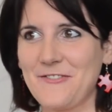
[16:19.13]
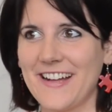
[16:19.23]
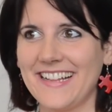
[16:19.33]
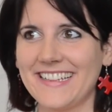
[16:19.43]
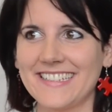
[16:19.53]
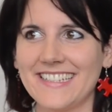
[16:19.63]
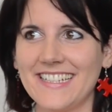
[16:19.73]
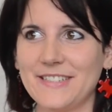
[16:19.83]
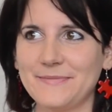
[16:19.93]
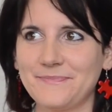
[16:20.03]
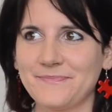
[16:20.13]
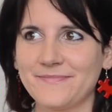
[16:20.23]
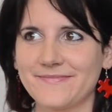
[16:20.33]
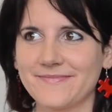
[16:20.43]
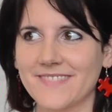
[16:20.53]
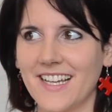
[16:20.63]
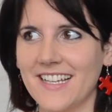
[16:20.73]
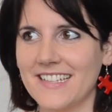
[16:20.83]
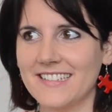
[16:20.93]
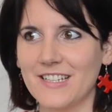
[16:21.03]
well, um, I
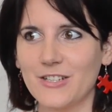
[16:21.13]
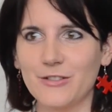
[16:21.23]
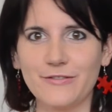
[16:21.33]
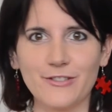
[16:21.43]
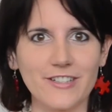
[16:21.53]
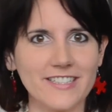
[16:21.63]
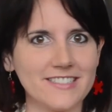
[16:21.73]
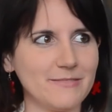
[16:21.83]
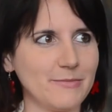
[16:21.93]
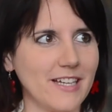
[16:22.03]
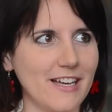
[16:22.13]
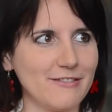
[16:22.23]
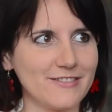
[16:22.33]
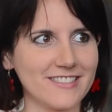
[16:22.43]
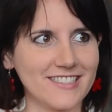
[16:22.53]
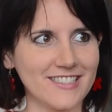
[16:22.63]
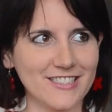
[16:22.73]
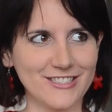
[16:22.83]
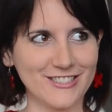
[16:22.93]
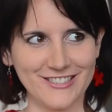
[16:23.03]
guess I go for Edith Piaf and
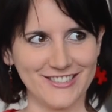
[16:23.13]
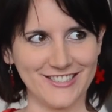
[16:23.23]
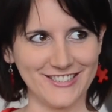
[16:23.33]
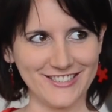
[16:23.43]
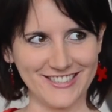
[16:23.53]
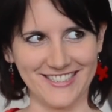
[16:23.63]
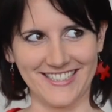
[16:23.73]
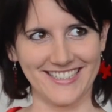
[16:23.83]
say no, je ne